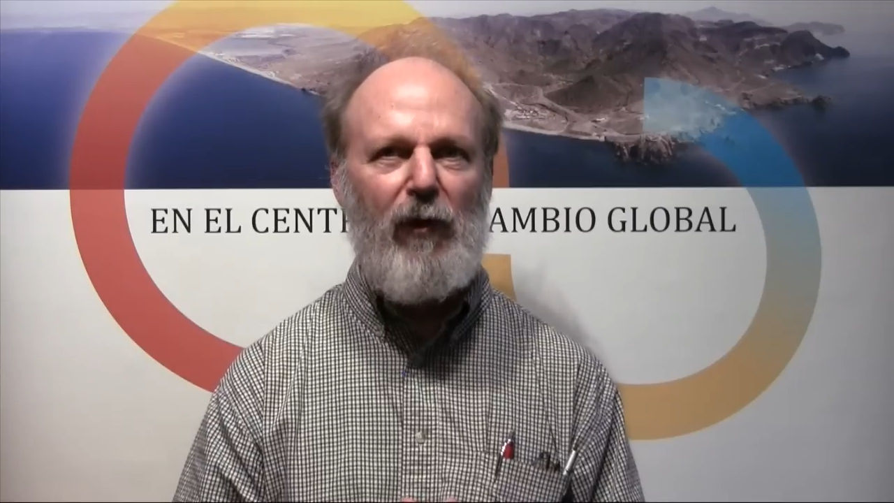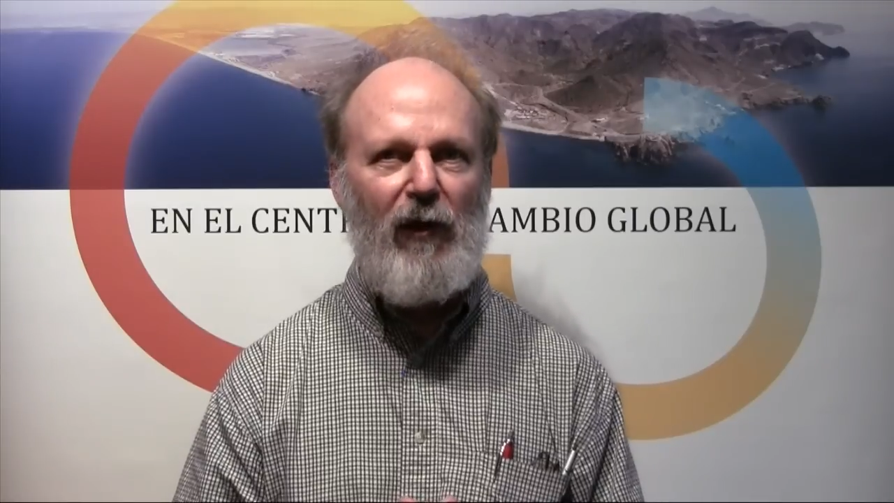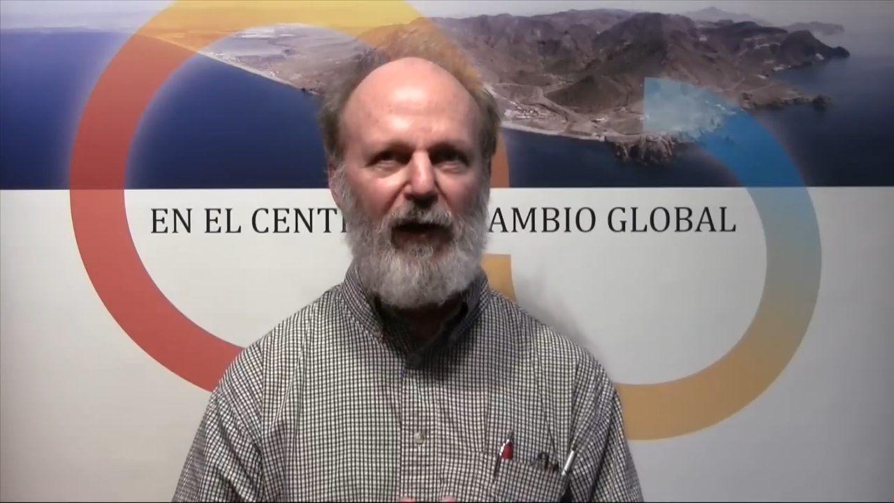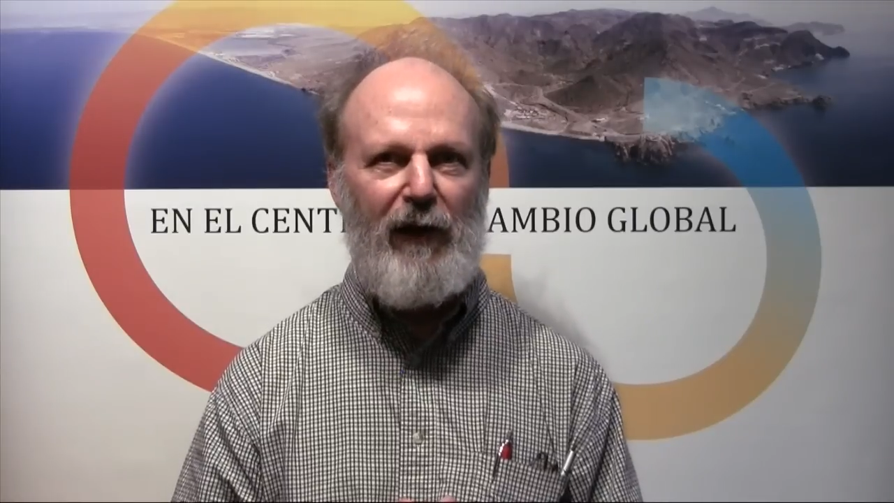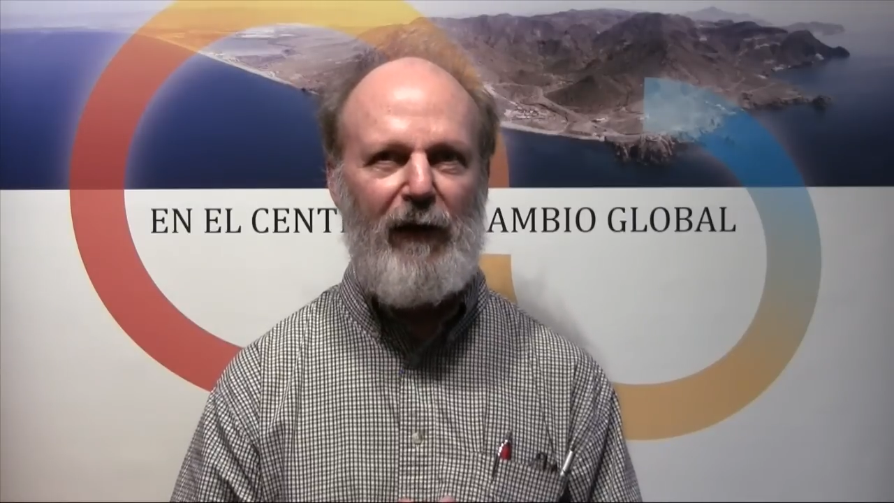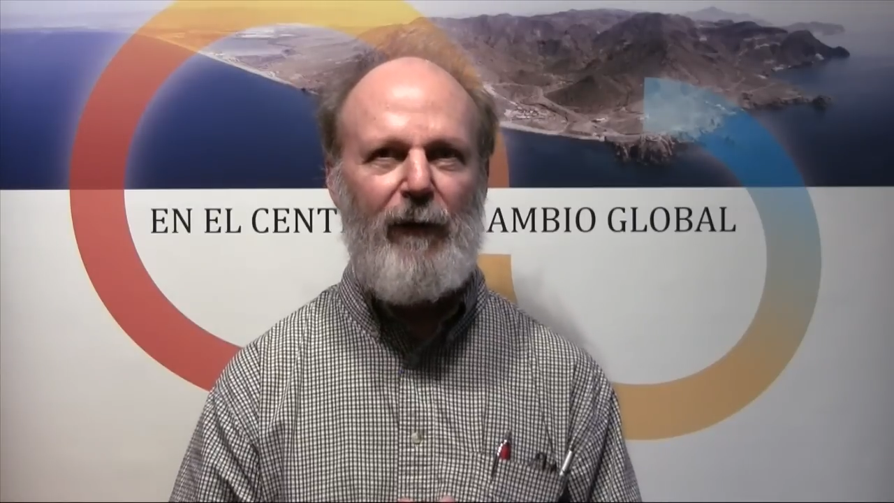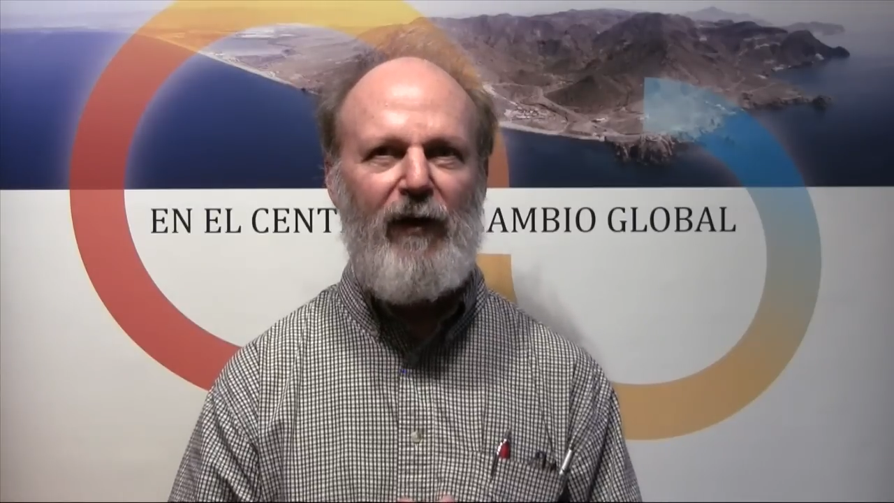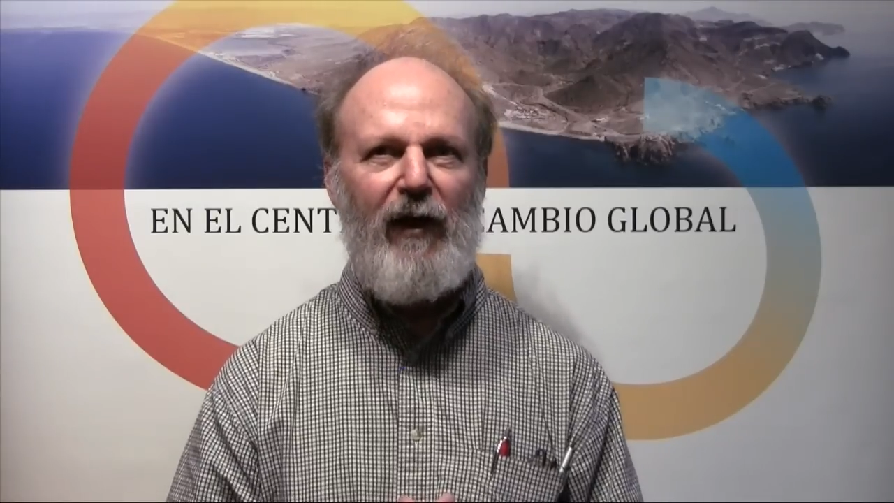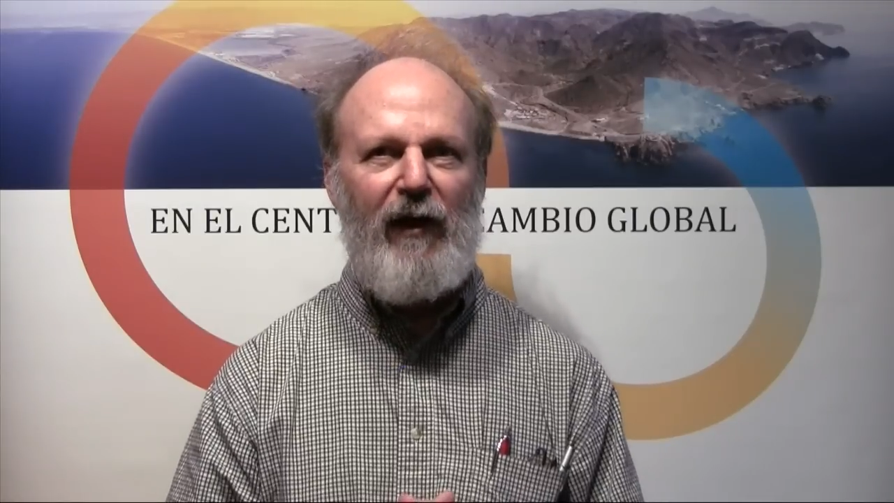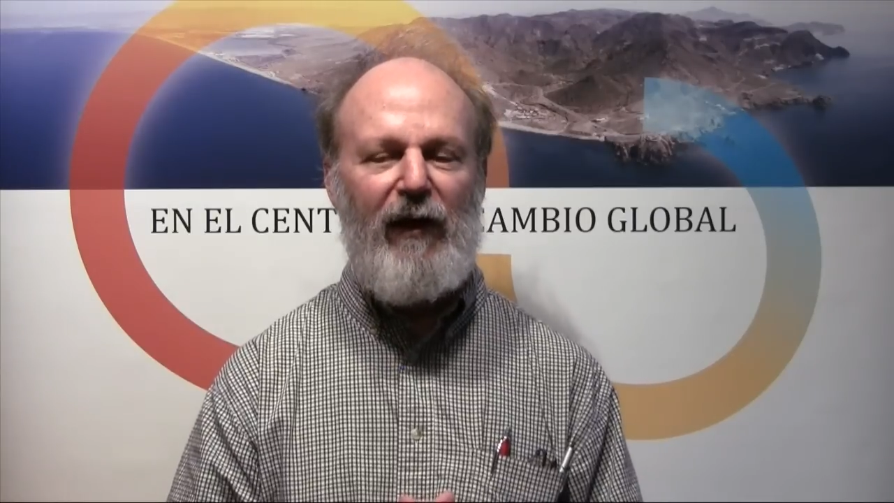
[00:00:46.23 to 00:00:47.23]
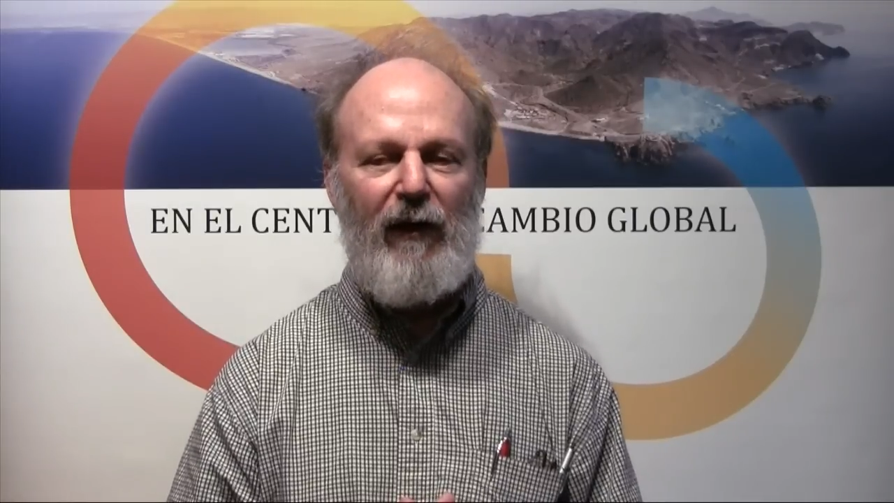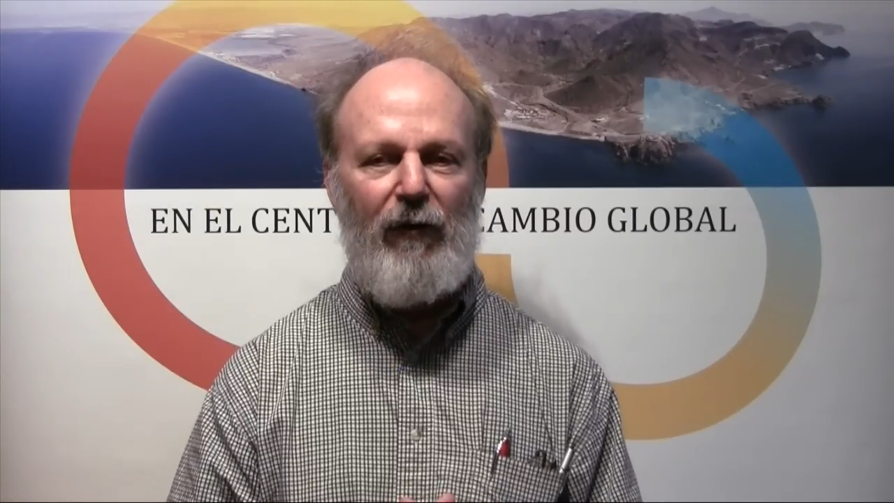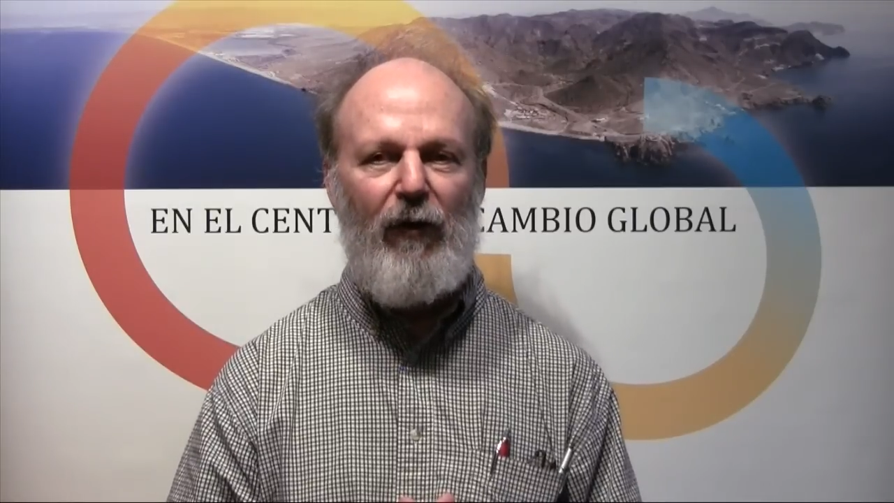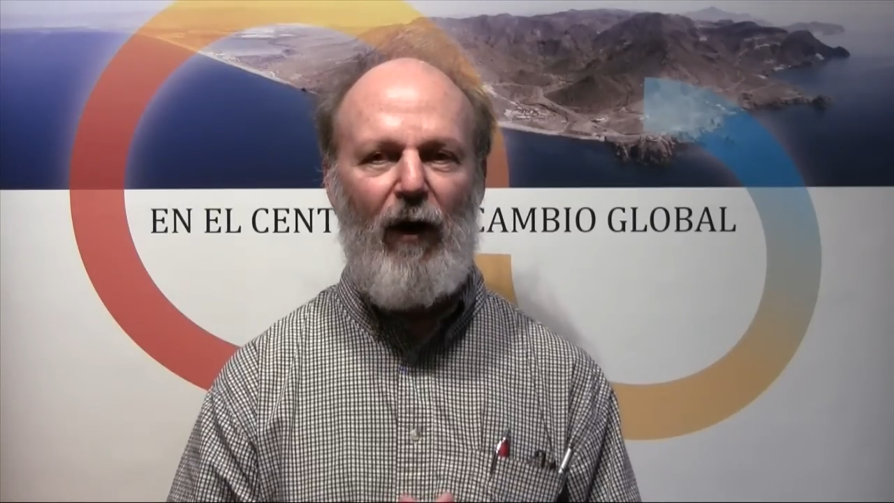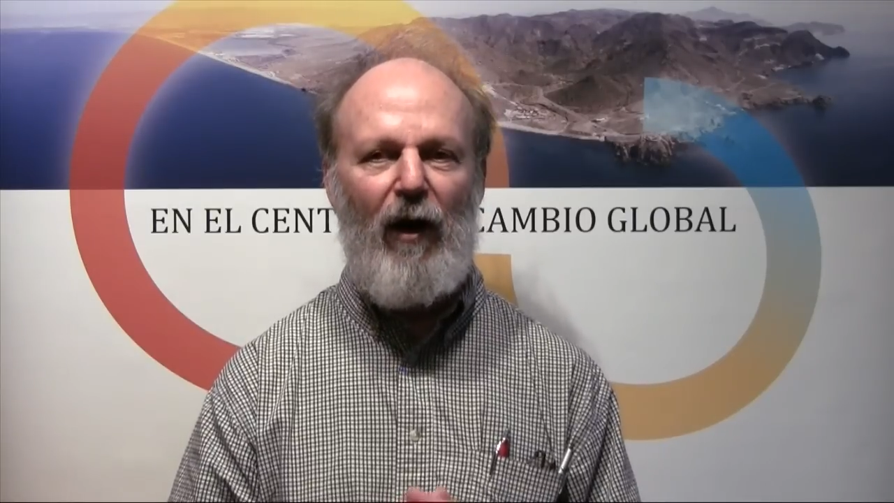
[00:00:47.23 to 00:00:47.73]
play
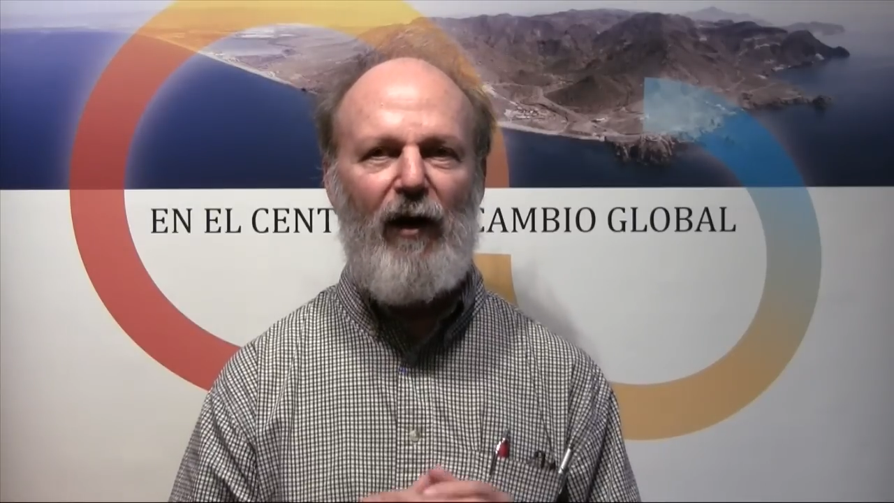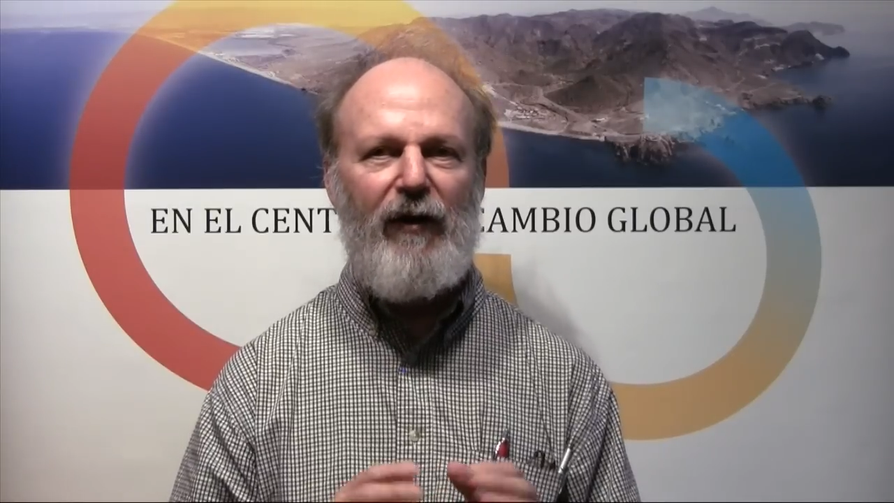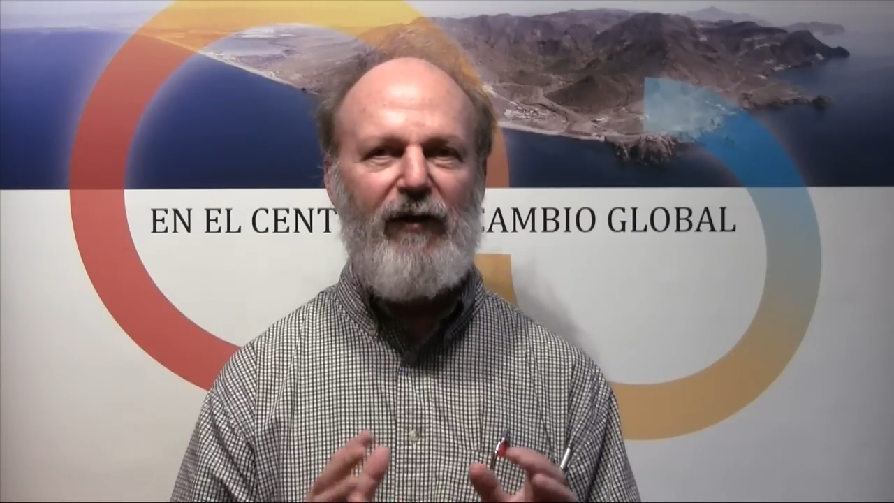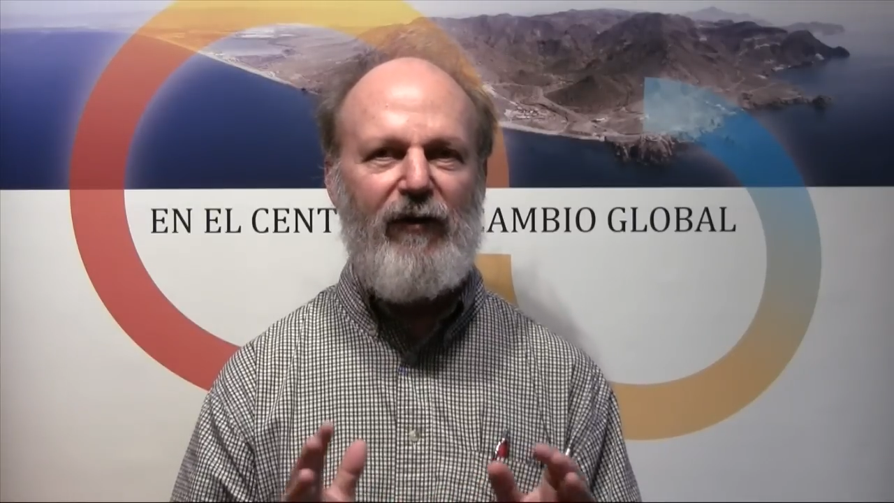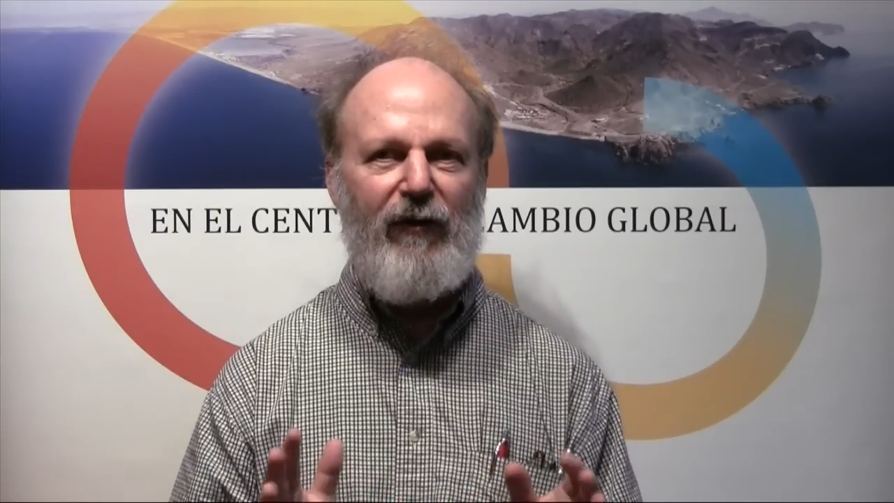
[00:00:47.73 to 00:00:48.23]
in uh,